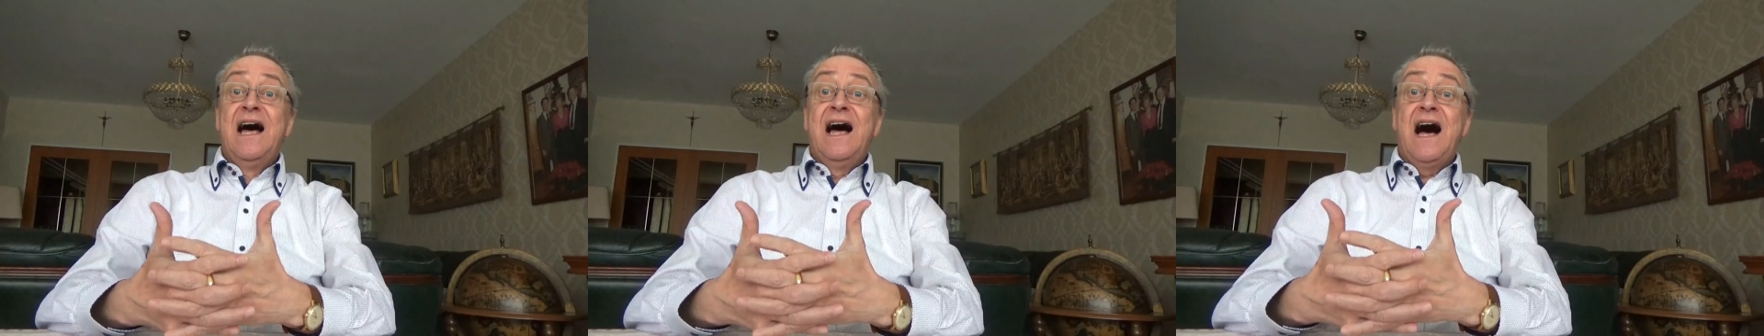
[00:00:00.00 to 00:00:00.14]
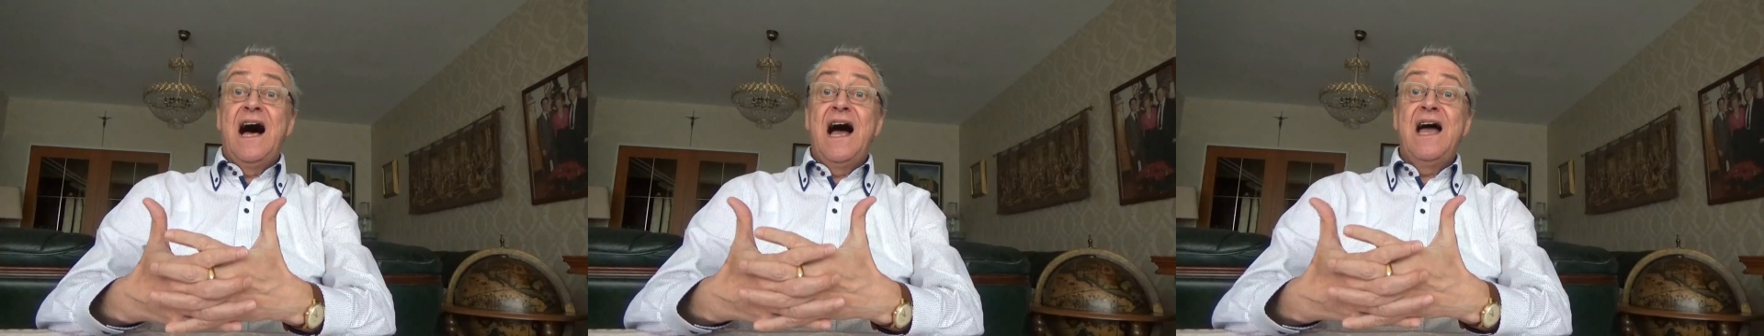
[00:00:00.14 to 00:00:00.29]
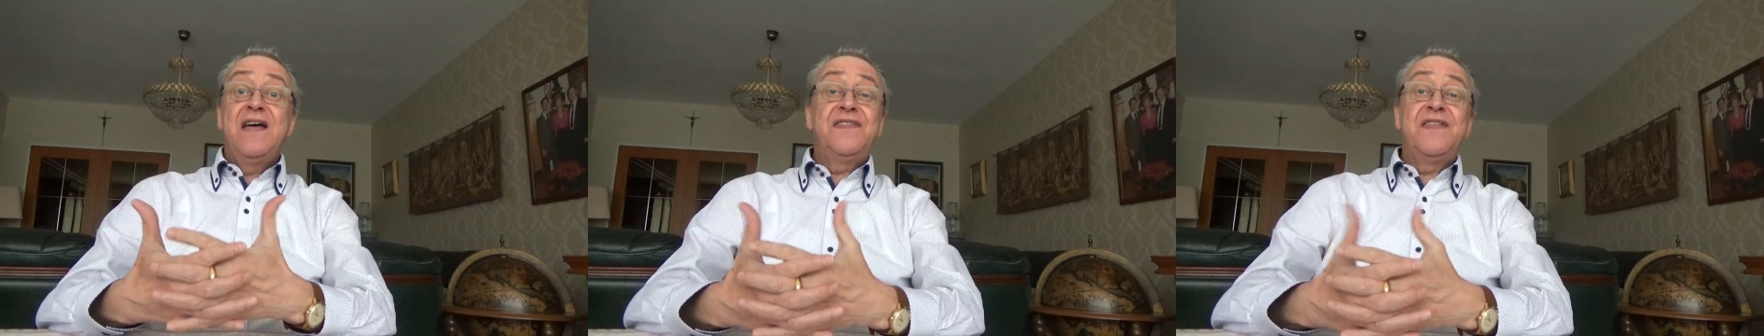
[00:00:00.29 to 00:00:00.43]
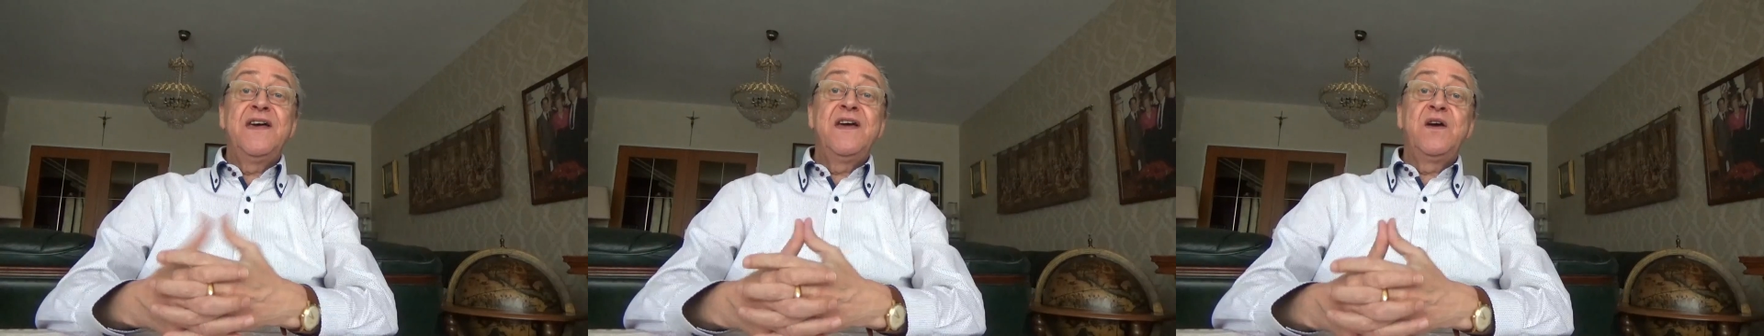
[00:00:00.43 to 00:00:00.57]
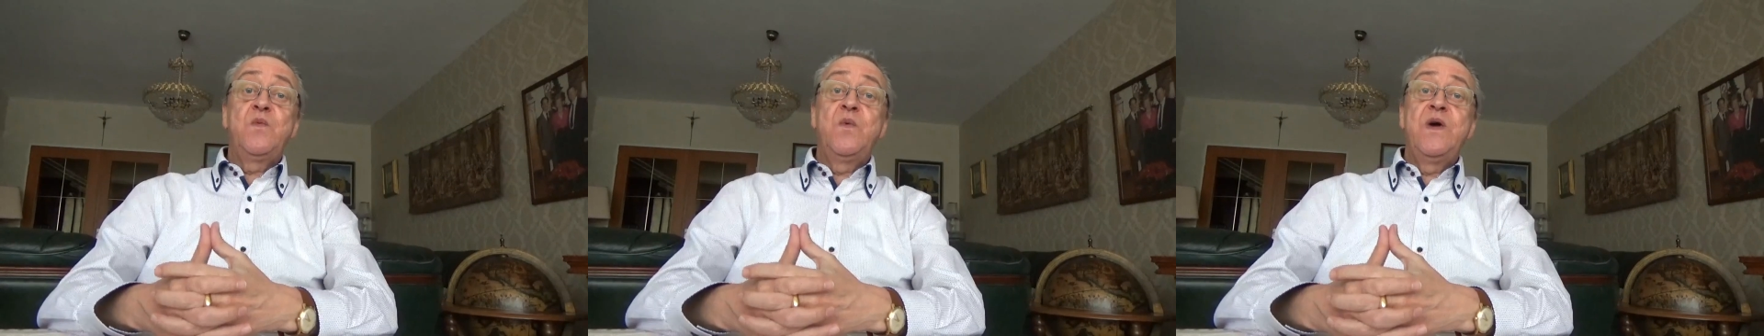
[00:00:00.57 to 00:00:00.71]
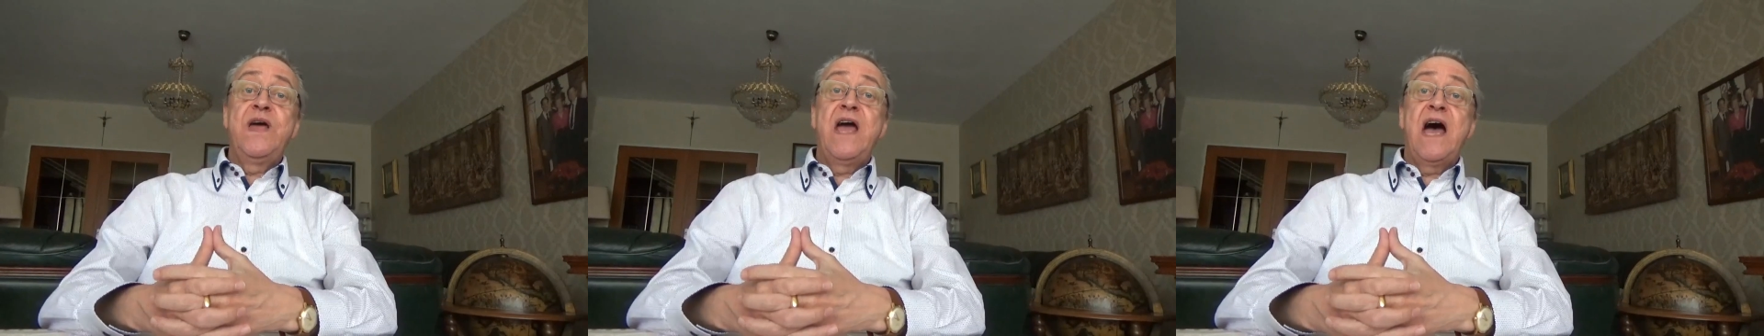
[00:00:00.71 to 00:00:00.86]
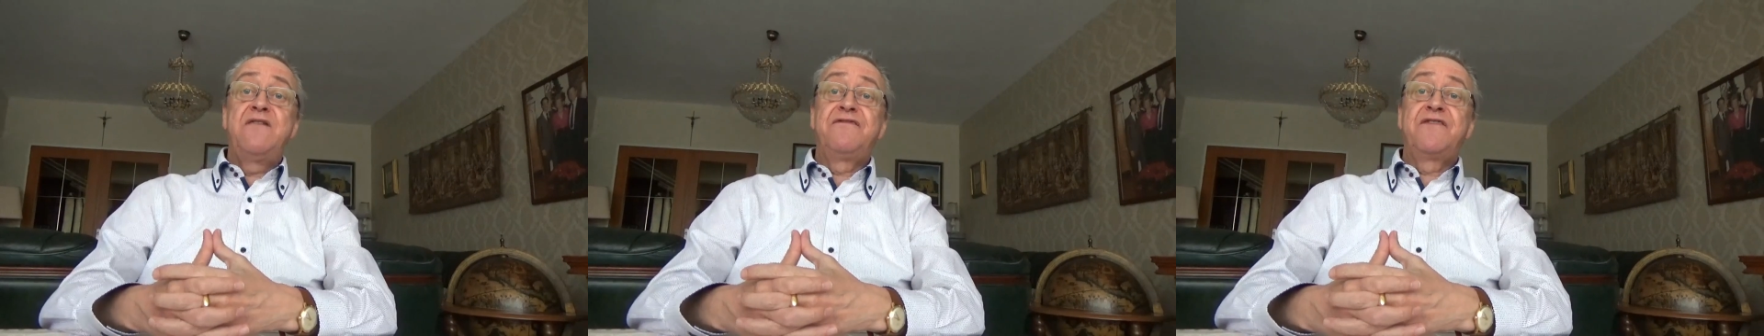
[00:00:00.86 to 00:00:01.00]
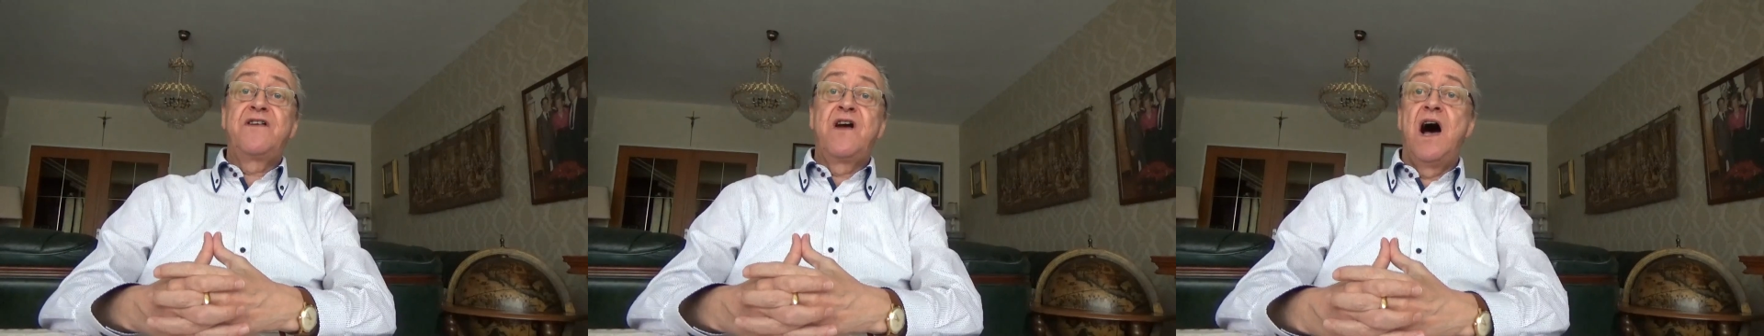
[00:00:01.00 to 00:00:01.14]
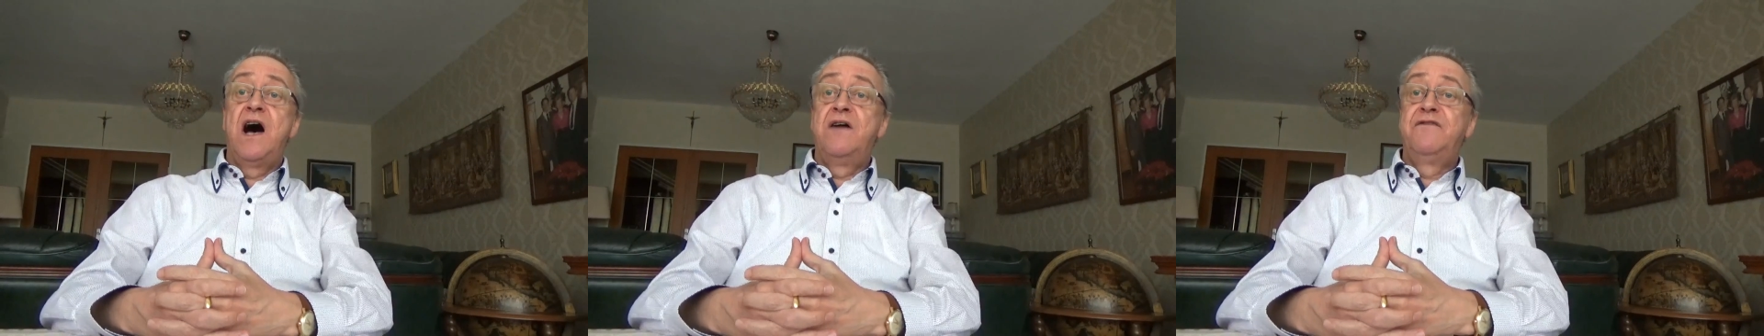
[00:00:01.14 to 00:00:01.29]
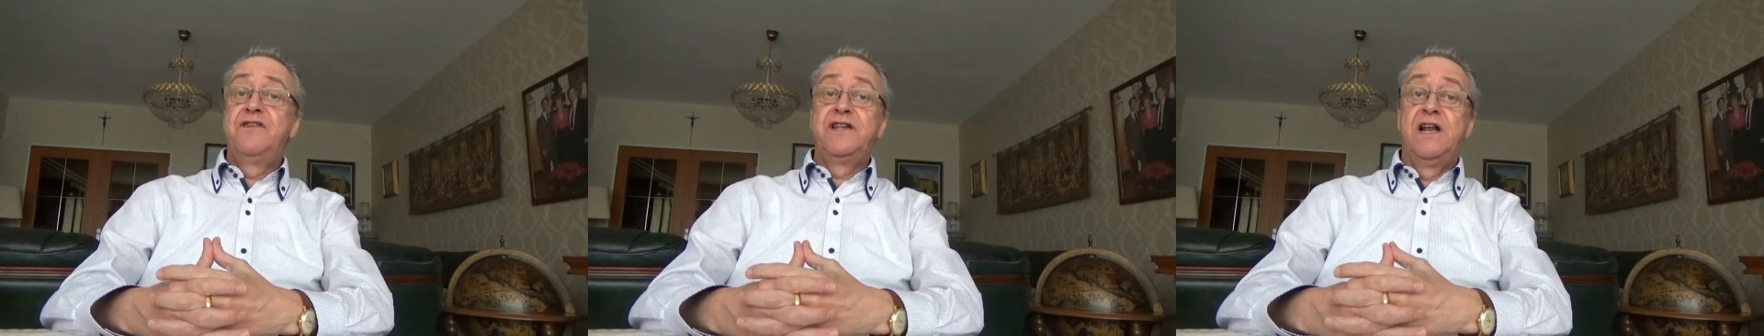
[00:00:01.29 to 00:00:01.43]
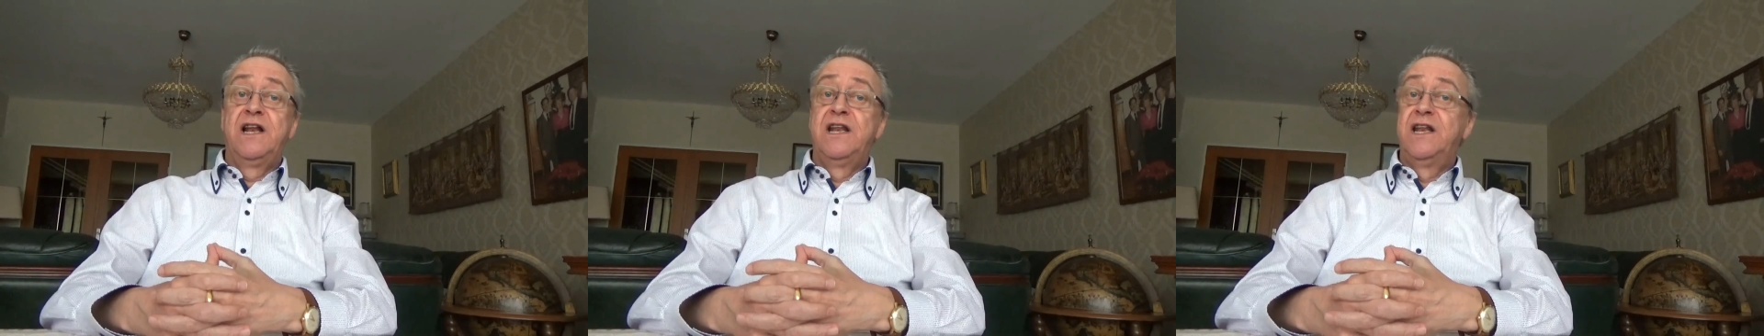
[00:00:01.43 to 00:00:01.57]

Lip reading: I think we have covered a